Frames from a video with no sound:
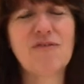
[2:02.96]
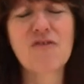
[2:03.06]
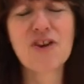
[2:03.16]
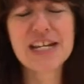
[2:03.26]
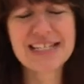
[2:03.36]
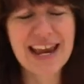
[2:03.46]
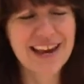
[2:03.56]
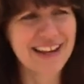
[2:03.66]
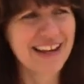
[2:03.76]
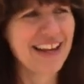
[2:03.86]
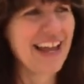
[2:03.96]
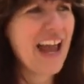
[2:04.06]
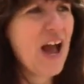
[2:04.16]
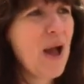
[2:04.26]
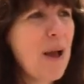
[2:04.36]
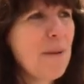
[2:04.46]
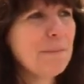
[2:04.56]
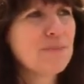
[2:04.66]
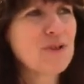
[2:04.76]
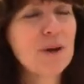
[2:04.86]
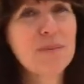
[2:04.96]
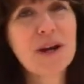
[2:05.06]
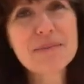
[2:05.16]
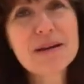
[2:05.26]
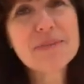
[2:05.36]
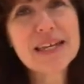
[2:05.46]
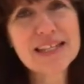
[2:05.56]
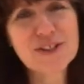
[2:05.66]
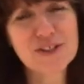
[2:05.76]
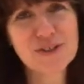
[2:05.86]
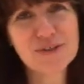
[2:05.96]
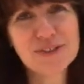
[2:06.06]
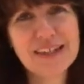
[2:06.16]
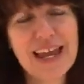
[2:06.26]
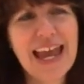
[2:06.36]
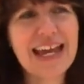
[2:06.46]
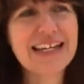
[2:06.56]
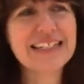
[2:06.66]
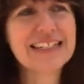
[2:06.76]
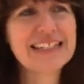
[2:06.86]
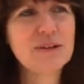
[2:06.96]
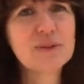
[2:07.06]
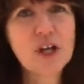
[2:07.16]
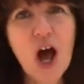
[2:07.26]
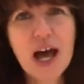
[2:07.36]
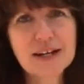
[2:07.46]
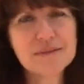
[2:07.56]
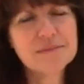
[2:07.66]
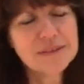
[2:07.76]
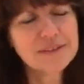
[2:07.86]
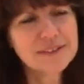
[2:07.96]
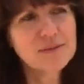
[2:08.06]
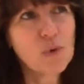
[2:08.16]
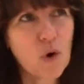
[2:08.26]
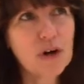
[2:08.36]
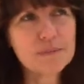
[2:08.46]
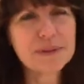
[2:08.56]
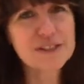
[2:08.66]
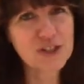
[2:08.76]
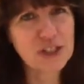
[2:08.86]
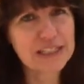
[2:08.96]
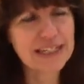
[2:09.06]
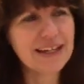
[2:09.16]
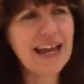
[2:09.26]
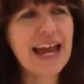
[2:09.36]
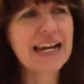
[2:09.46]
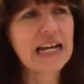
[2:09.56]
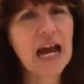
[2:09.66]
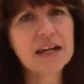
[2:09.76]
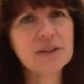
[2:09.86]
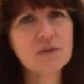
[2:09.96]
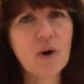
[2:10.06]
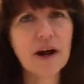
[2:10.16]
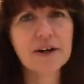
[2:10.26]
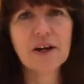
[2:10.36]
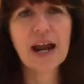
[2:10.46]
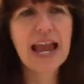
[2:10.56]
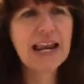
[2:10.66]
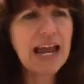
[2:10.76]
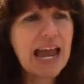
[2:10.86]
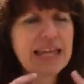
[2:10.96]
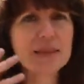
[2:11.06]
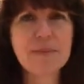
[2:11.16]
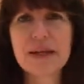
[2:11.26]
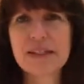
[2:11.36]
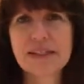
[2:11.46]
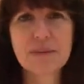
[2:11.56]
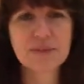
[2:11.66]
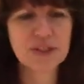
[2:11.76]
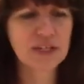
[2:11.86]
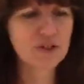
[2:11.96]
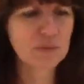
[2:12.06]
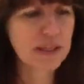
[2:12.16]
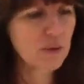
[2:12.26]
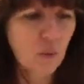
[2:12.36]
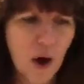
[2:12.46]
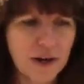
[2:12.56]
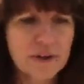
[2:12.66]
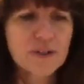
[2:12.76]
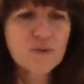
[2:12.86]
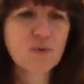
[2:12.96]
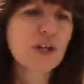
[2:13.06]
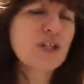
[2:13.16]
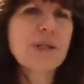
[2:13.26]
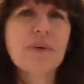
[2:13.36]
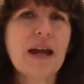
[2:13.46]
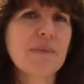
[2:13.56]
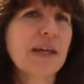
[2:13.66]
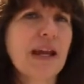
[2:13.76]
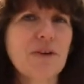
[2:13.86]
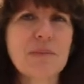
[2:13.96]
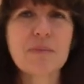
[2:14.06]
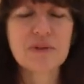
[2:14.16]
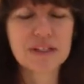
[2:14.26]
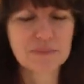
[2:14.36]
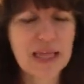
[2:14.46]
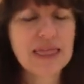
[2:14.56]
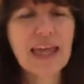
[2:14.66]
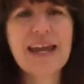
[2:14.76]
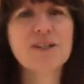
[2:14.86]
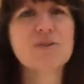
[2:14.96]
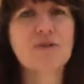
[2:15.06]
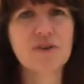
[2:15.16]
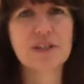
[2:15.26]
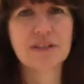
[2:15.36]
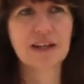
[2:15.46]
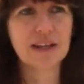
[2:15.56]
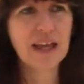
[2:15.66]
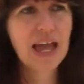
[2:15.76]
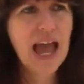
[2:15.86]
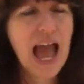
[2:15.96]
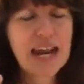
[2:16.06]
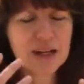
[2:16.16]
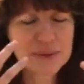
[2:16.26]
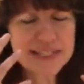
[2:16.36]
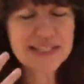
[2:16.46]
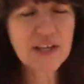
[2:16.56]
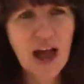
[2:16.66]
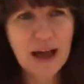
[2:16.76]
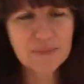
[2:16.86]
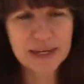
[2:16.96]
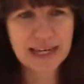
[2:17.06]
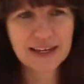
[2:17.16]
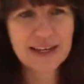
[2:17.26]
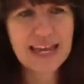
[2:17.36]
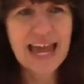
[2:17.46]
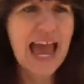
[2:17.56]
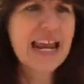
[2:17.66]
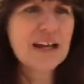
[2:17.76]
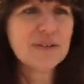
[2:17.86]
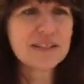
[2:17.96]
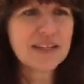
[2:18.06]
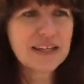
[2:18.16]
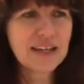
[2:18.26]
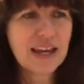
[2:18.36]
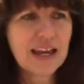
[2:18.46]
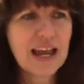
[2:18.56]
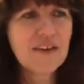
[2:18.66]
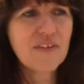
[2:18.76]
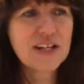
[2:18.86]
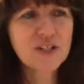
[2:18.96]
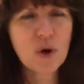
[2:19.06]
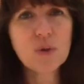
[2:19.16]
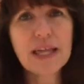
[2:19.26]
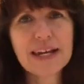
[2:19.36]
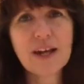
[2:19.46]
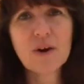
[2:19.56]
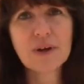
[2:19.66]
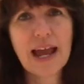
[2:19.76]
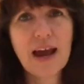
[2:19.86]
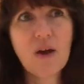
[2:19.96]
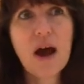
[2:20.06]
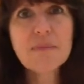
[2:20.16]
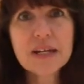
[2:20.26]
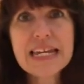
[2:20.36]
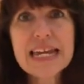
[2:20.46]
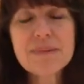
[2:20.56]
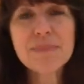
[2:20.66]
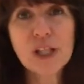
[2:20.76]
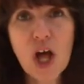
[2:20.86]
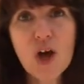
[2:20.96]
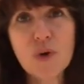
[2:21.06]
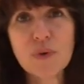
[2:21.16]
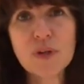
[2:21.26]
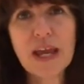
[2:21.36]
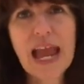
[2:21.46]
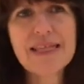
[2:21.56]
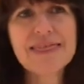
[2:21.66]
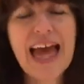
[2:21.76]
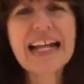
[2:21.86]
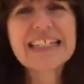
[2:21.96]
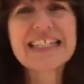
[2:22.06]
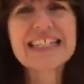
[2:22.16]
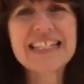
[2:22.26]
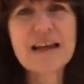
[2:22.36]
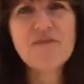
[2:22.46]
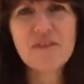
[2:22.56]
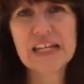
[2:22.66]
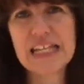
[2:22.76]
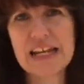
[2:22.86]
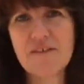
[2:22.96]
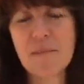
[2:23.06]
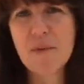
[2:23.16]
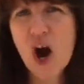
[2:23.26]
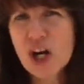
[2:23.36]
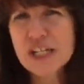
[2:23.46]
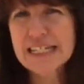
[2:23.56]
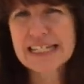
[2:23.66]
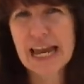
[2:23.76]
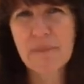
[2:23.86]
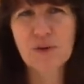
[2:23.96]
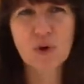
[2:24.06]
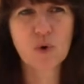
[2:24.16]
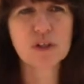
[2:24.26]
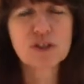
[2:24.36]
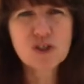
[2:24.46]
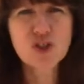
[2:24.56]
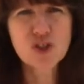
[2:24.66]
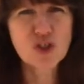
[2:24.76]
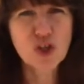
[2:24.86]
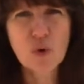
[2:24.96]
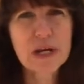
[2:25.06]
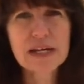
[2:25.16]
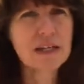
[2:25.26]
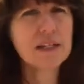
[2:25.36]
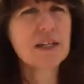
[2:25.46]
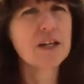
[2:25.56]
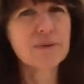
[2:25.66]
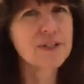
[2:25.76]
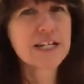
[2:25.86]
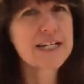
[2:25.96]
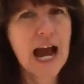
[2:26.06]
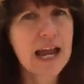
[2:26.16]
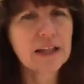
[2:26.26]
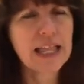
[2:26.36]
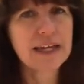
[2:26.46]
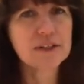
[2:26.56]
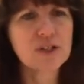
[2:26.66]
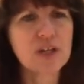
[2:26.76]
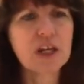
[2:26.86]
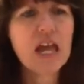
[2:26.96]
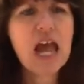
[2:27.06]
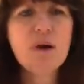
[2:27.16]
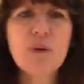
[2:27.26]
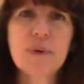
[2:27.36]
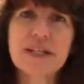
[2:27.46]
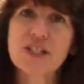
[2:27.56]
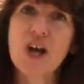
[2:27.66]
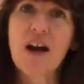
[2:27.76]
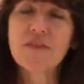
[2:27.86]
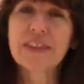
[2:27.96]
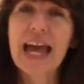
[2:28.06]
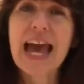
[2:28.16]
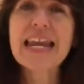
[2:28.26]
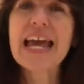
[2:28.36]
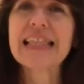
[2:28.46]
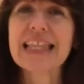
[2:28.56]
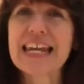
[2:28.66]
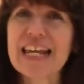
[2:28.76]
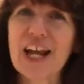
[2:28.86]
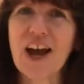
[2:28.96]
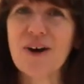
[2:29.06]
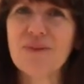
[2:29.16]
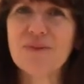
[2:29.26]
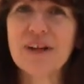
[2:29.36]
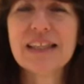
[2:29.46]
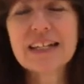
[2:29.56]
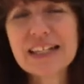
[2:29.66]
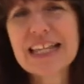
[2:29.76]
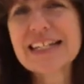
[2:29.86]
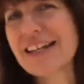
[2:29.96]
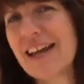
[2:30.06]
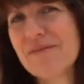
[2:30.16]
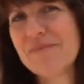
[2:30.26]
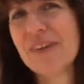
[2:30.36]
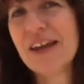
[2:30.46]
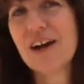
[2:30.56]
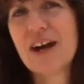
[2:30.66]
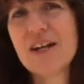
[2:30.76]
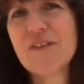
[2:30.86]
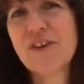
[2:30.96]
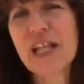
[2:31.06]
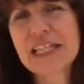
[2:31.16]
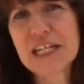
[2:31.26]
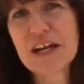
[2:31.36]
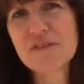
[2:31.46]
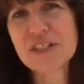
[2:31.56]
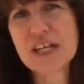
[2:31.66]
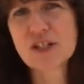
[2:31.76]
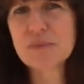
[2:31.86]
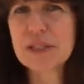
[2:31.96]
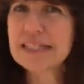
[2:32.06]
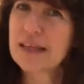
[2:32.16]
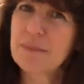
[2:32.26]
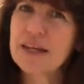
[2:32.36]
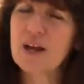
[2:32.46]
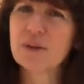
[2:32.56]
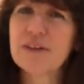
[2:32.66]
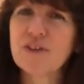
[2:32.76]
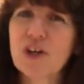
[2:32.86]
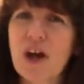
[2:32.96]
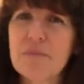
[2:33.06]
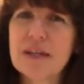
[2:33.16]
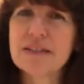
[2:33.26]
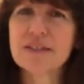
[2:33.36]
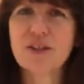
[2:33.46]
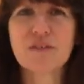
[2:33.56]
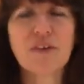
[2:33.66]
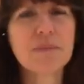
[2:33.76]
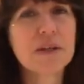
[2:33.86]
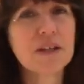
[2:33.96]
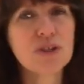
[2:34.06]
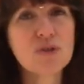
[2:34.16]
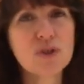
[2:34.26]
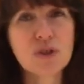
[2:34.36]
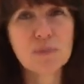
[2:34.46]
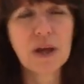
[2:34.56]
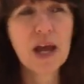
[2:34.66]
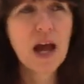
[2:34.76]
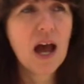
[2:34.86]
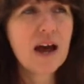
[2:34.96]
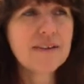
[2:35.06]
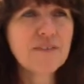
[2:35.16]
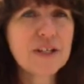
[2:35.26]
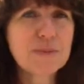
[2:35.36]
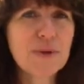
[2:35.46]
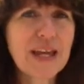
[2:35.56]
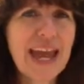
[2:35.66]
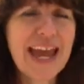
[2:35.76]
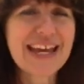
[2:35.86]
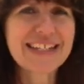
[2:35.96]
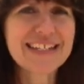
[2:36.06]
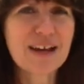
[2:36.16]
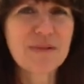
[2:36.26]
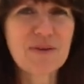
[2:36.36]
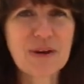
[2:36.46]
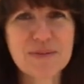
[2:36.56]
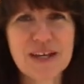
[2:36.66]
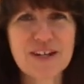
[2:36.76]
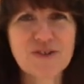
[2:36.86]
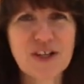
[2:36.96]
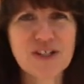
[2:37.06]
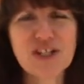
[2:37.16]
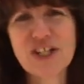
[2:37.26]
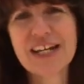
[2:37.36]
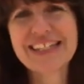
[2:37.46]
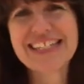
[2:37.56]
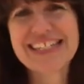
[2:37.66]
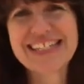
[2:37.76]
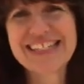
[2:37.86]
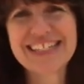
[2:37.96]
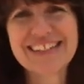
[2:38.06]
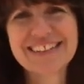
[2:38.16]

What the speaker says: freezing. So I put on my bathing suit, and it was autumn. It was warm but chilly. And I got in the water, and I had the biggest temper tantrum. And the water is rushing by me, and I remember this. My legs were freezing, and I was sobbing. And I was thinking, if I don't let it go now, I'm going to implode. And that's the same feeling of a Mars in Capricorn stoic, you know, denial energy. We want to soften that and let it go a little at a time. All right. If you like the conversation, please let me know. Leave your comments. You could find me on YouTube, on Facebook, and on my website, Astrology Channel ETC.